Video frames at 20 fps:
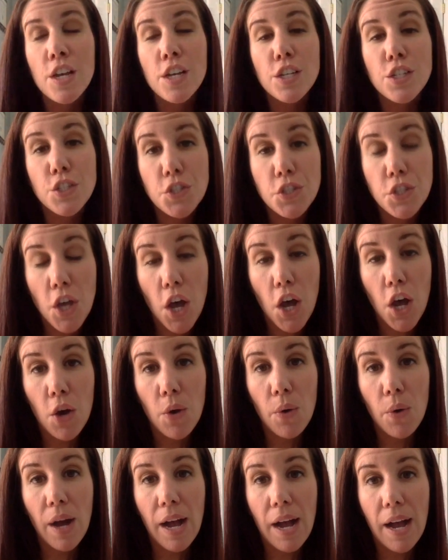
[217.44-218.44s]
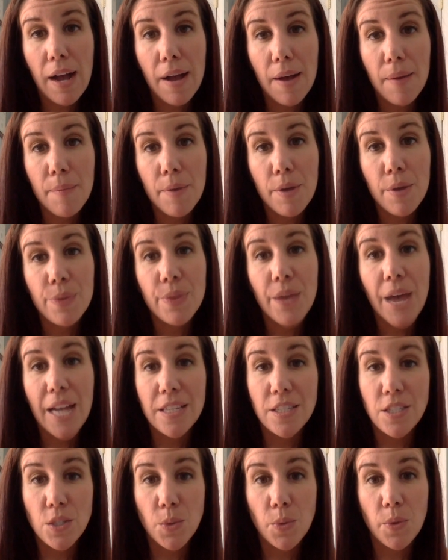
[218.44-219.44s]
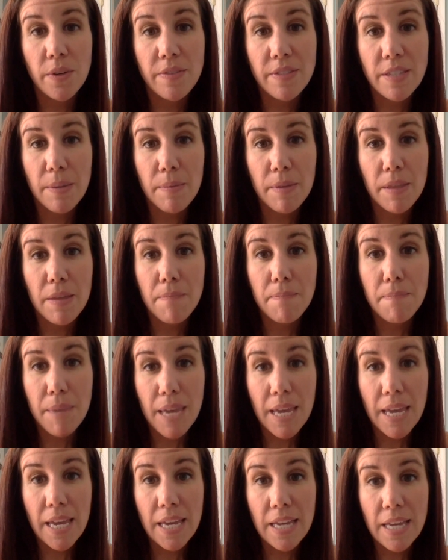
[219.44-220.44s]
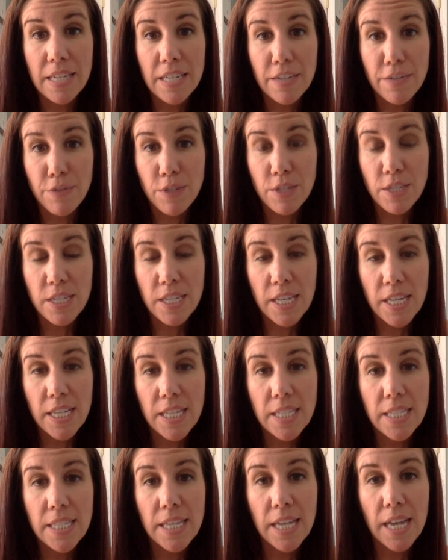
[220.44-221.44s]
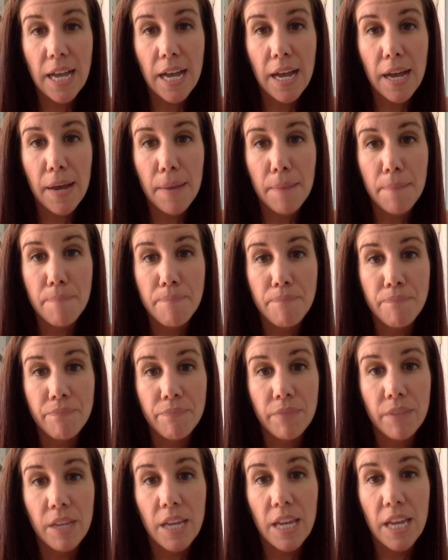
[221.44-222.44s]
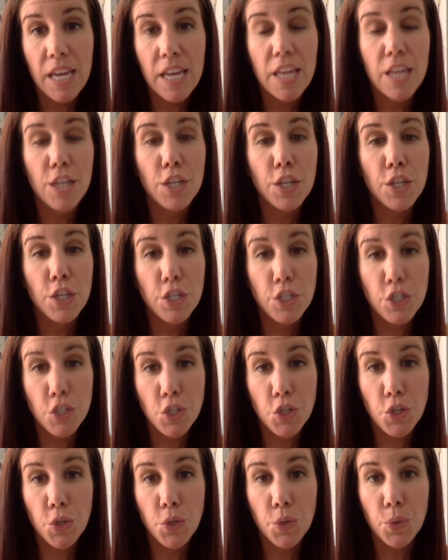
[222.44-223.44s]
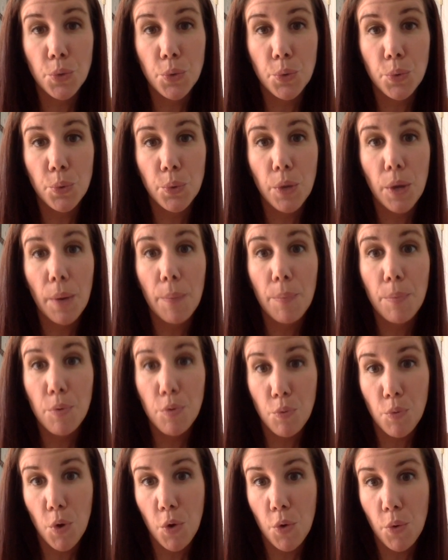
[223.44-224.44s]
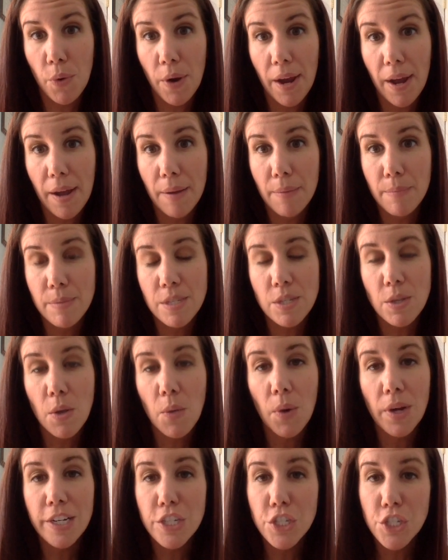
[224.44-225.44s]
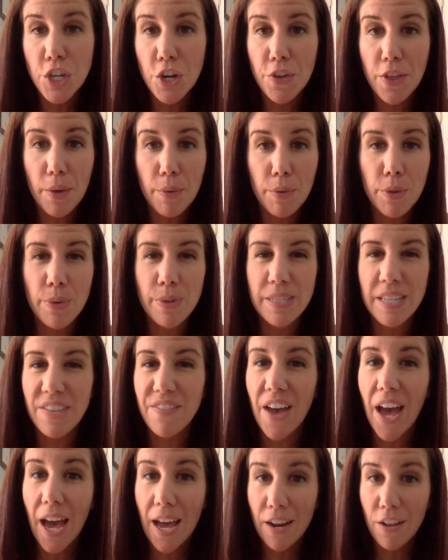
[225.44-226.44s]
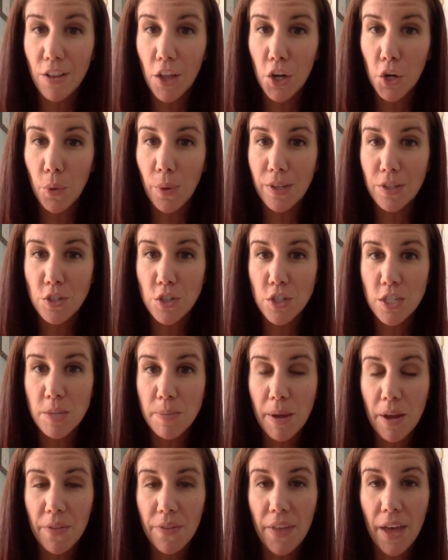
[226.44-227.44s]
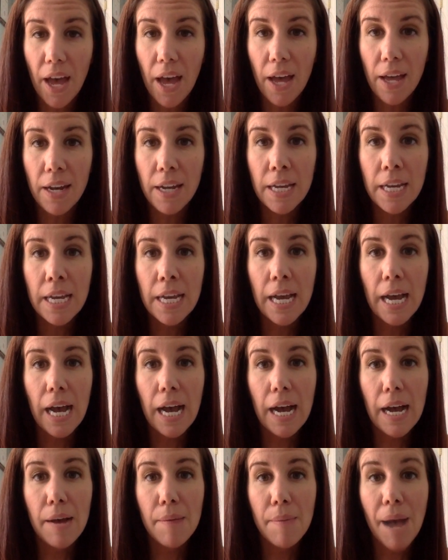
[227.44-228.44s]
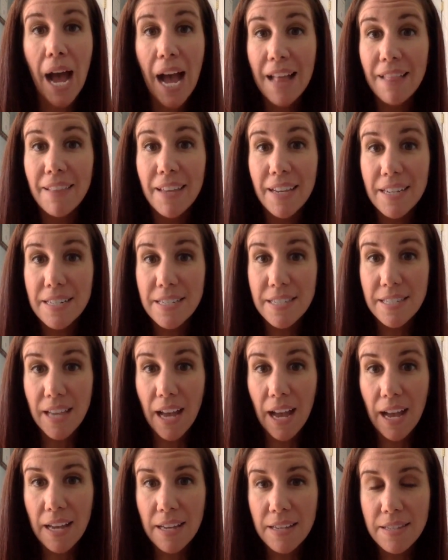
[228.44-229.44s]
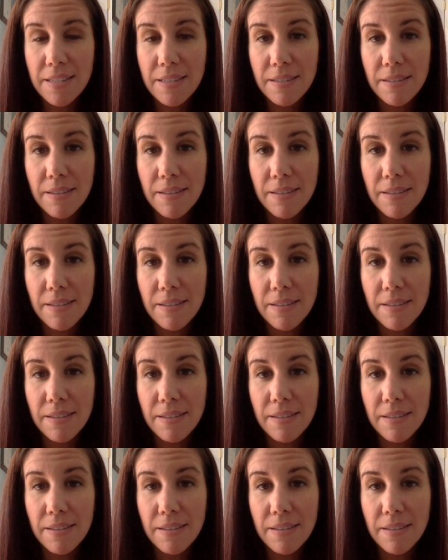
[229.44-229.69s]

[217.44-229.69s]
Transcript: So um, that's sort of some of the main differences um, in the two program. So I wanted to share that with you because I've had a lot of questions about that. Um, I liked Cize.